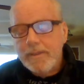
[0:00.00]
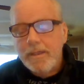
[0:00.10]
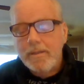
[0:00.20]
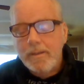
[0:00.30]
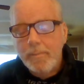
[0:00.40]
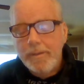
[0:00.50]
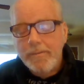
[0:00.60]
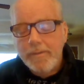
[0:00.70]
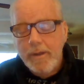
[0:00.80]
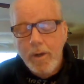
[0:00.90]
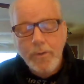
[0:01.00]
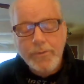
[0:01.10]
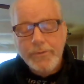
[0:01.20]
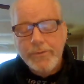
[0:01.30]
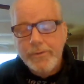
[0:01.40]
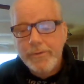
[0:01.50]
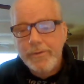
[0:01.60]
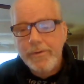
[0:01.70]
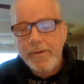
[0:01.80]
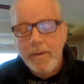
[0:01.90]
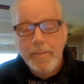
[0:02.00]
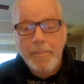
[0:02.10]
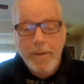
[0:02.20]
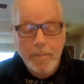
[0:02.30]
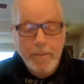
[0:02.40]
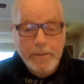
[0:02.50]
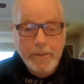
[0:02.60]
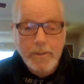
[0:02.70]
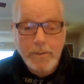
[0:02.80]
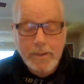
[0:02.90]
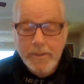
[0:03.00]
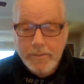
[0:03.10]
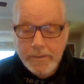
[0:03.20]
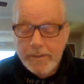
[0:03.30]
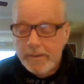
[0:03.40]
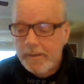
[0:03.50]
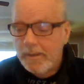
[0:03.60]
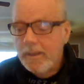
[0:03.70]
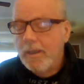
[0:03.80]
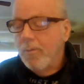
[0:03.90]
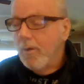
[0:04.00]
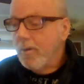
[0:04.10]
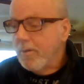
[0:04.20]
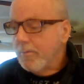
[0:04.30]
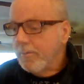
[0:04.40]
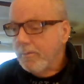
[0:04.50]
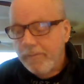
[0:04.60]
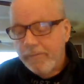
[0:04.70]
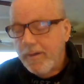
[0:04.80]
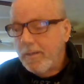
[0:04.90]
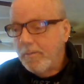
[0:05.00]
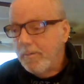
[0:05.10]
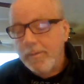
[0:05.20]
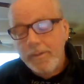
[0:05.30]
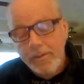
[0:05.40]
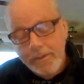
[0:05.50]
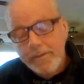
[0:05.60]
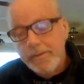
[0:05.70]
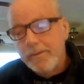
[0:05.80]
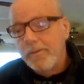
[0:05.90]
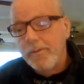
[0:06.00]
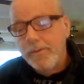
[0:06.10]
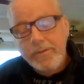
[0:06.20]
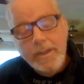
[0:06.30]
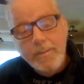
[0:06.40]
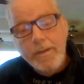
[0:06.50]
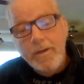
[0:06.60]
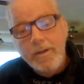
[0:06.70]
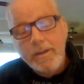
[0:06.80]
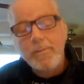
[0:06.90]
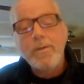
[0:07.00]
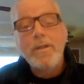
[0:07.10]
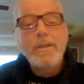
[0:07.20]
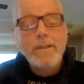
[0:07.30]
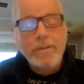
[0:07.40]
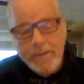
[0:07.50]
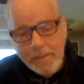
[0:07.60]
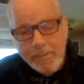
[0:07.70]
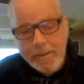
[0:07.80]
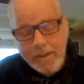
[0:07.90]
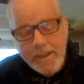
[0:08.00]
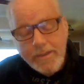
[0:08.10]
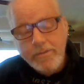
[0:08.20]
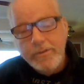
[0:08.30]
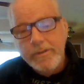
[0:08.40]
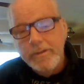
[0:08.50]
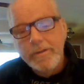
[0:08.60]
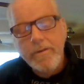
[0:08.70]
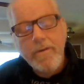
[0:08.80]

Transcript: a little bit of an ulcer about my tongue when I didn't see it. Well, finally, you know, it hurt, so this time I caught it. Well, I did the same thing last year.